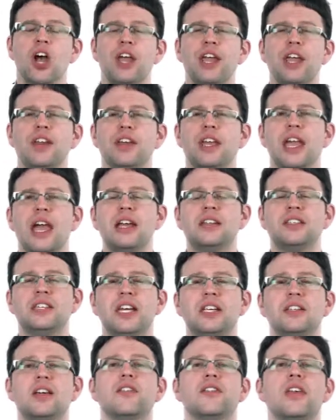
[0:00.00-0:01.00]

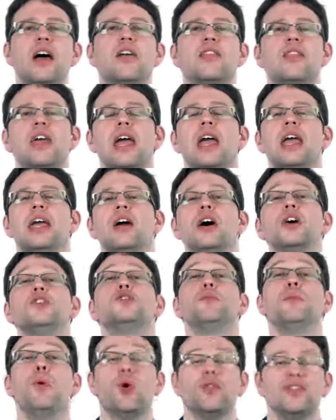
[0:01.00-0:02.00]
indicated that they
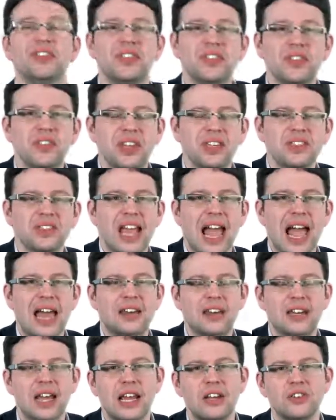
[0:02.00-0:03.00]
supported this
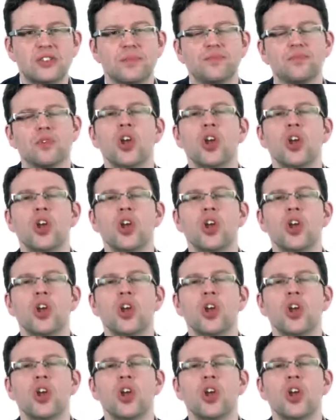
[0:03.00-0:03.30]
candidate.